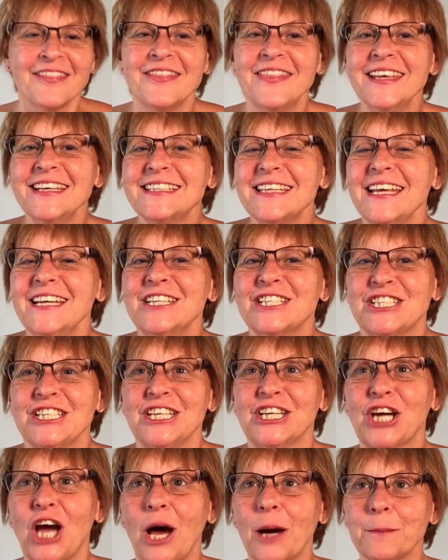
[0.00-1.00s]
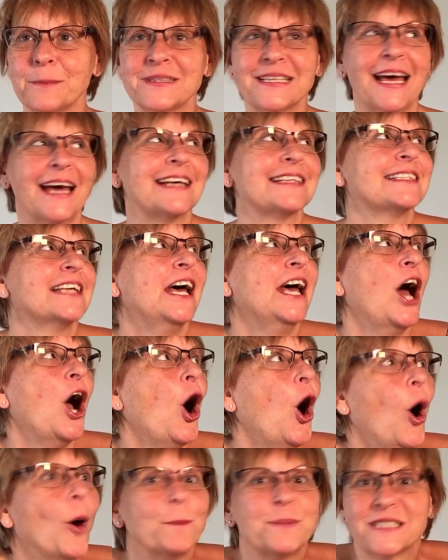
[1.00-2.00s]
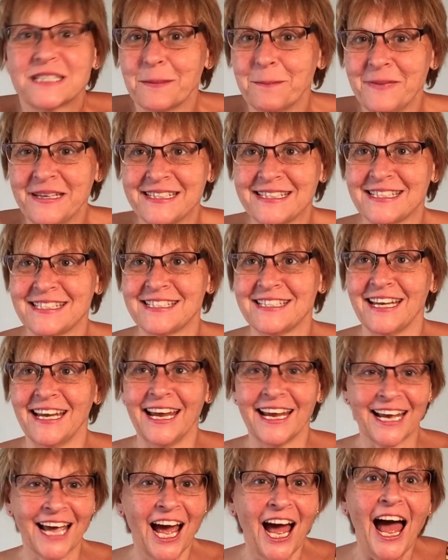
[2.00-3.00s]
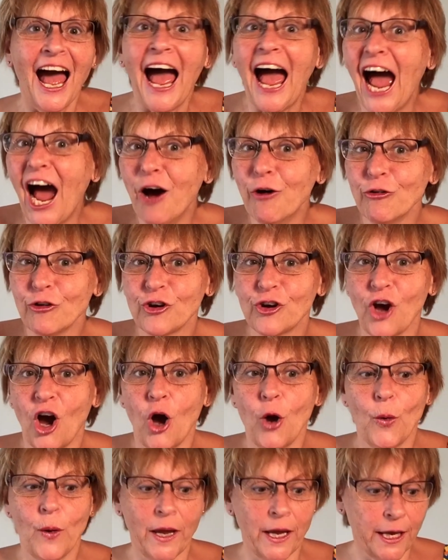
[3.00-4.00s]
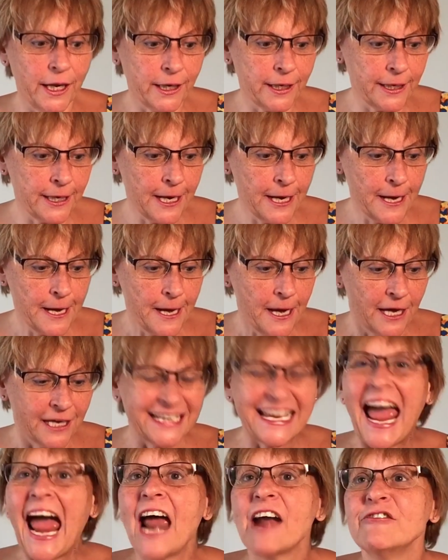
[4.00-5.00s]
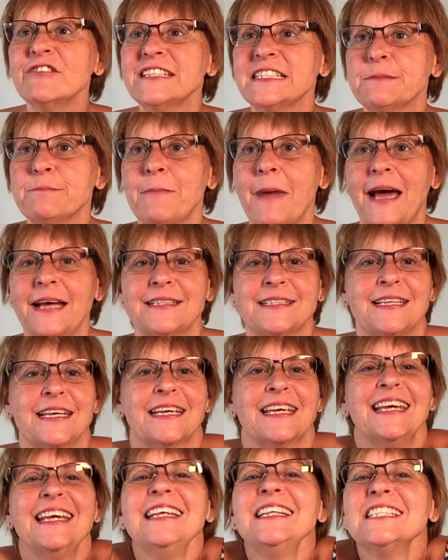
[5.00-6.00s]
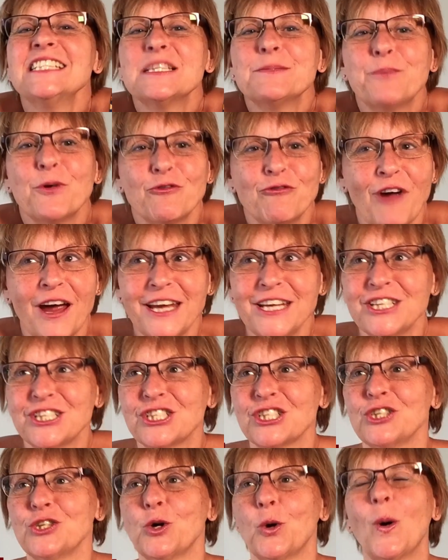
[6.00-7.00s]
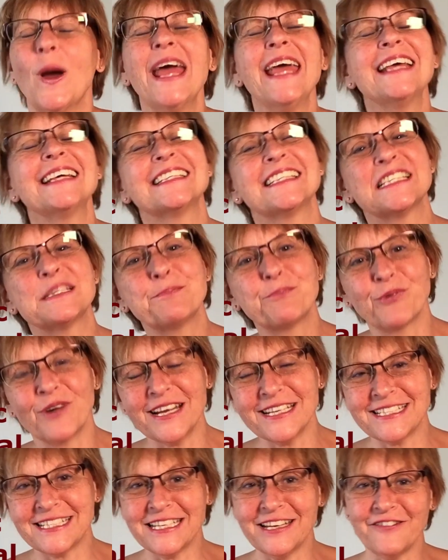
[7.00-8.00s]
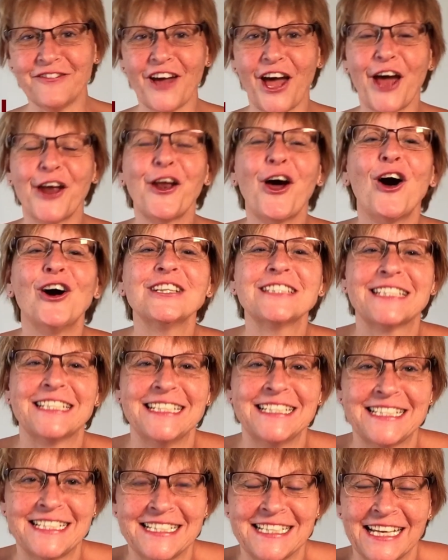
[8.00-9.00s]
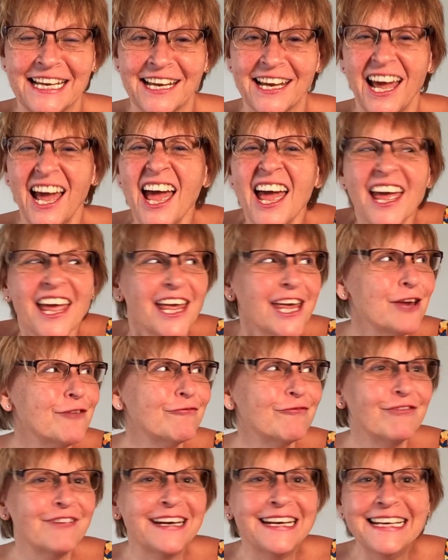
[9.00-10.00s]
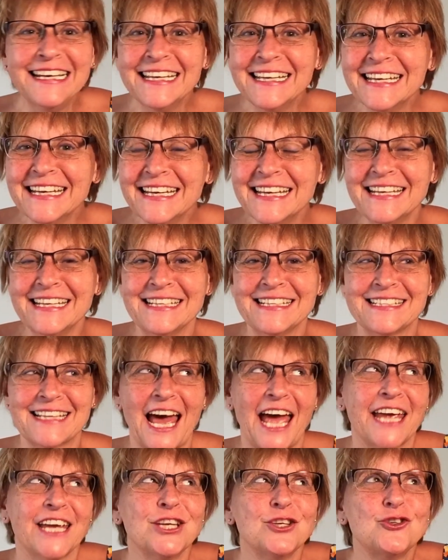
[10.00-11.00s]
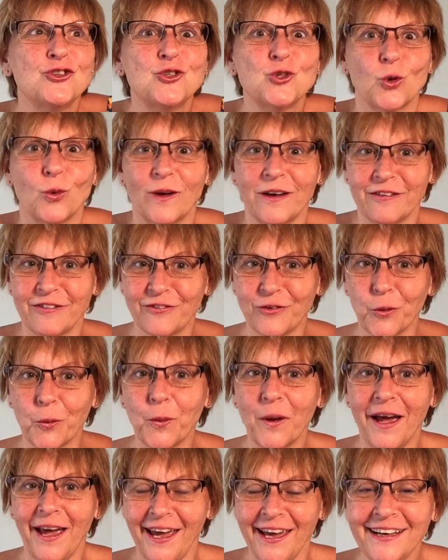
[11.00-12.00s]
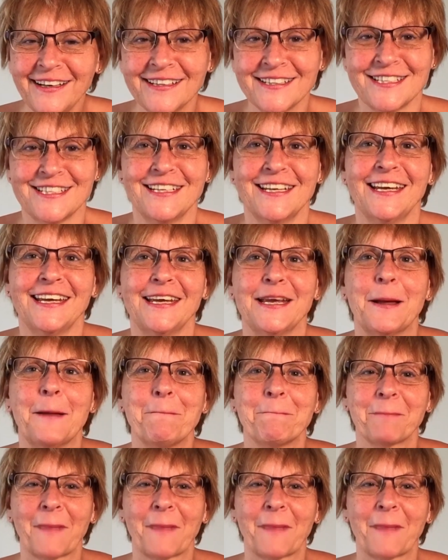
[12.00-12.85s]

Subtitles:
This energy comes as optimistic, outgoing, charismatic, inspirational, expressive and artistic. It really is a joyful energy.